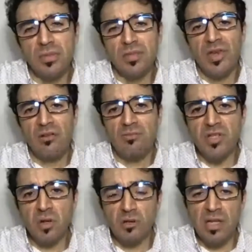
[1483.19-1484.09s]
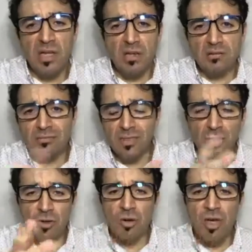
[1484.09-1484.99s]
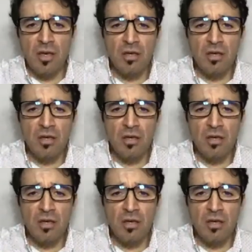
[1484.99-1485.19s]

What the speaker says: can result, you know, in